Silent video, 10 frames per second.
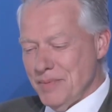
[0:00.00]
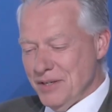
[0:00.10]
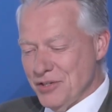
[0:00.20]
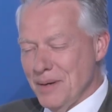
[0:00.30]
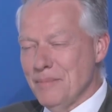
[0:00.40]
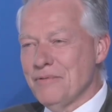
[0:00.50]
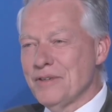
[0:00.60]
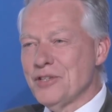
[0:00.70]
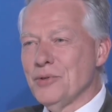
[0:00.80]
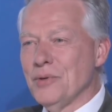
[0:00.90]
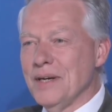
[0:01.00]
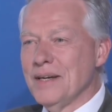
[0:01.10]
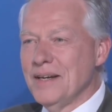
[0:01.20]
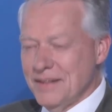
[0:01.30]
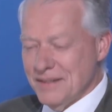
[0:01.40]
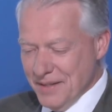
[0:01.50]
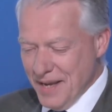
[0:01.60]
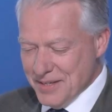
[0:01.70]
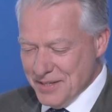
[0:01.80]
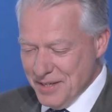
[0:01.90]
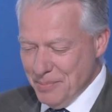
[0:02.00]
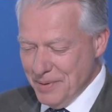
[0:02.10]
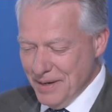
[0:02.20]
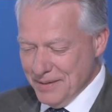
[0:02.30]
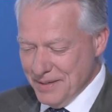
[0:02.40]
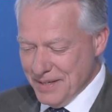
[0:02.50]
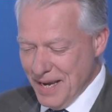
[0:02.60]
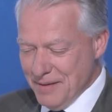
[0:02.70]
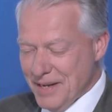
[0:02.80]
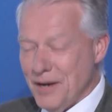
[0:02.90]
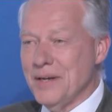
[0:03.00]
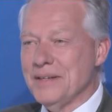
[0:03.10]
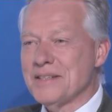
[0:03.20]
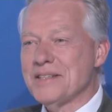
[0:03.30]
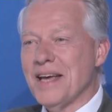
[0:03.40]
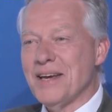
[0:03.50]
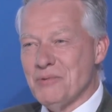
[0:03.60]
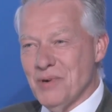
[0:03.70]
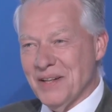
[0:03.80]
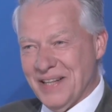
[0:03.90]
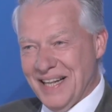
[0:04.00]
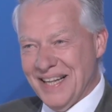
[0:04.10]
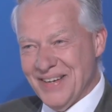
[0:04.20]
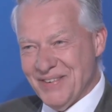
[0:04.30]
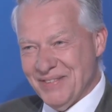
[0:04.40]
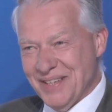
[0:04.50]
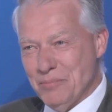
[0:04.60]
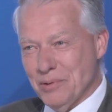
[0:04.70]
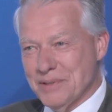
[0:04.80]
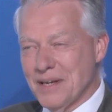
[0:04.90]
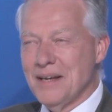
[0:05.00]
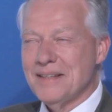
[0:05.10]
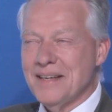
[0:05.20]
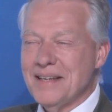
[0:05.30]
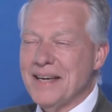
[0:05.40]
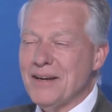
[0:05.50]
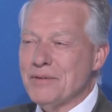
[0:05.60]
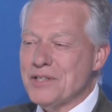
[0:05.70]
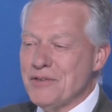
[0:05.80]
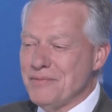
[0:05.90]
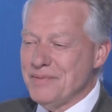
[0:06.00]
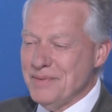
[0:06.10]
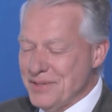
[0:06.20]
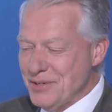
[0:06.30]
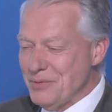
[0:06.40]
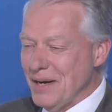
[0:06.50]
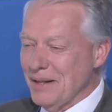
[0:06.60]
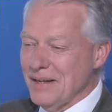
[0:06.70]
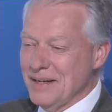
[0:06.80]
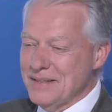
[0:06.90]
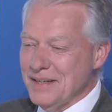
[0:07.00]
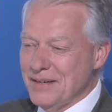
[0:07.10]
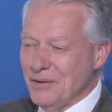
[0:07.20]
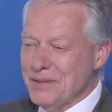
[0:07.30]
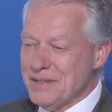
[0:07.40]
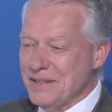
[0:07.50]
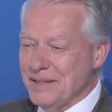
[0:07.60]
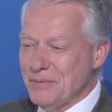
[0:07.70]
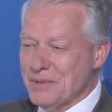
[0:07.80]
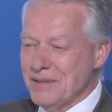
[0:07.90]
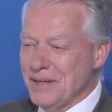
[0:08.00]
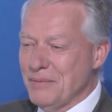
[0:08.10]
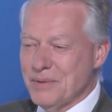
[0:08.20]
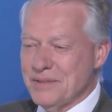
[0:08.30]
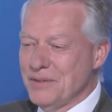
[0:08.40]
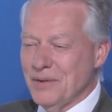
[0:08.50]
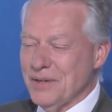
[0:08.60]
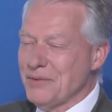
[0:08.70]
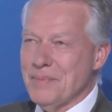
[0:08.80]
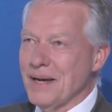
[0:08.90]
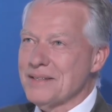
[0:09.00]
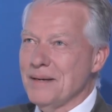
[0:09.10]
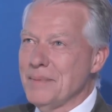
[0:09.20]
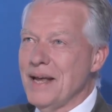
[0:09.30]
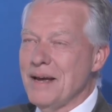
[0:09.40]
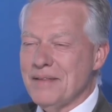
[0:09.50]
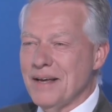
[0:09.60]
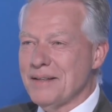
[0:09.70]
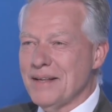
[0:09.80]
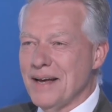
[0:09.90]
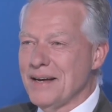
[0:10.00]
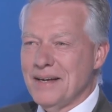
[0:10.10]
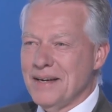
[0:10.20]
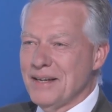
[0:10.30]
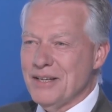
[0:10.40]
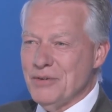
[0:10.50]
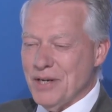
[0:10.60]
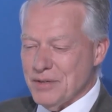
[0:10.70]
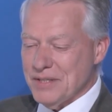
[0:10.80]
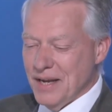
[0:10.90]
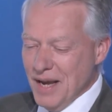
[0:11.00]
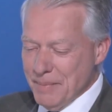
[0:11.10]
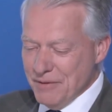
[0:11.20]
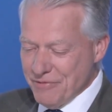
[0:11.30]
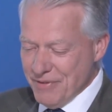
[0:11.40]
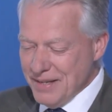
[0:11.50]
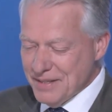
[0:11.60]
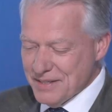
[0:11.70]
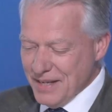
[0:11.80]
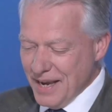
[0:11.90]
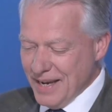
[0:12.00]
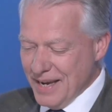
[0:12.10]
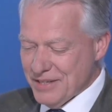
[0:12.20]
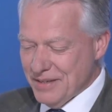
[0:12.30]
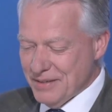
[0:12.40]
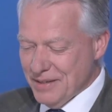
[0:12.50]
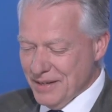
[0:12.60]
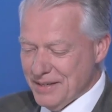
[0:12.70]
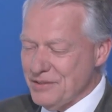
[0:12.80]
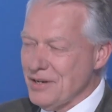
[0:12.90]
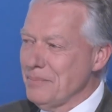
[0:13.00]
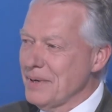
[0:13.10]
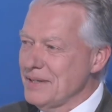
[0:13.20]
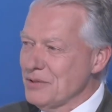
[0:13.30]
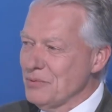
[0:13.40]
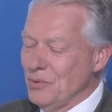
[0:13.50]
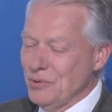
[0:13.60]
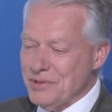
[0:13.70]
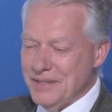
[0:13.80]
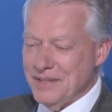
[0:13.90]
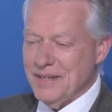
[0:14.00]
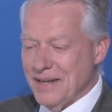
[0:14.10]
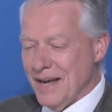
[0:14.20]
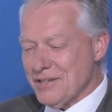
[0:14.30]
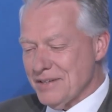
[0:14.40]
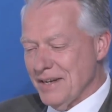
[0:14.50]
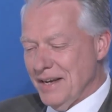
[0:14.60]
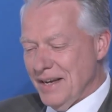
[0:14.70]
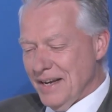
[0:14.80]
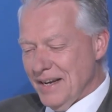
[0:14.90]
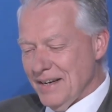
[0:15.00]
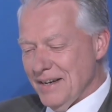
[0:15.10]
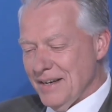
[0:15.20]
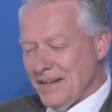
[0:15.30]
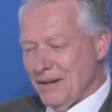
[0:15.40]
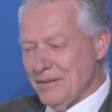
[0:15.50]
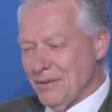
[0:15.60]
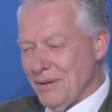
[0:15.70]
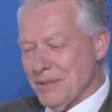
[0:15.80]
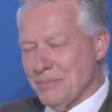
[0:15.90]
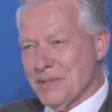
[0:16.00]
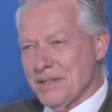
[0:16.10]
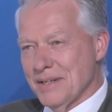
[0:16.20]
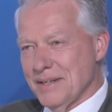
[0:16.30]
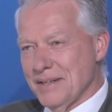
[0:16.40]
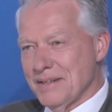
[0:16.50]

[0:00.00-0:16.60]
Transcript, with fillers: me jump for joy that the SDP under David Owen stayed well clear of the Liberals. Yes. they didn't get on too too well, and and honestly, it was it was not a good mix. No. I mean, they're, they're ludicrous. I mean, friends say occasionally it's like his jumping into water in the election. Uh, and I thought that was absurd.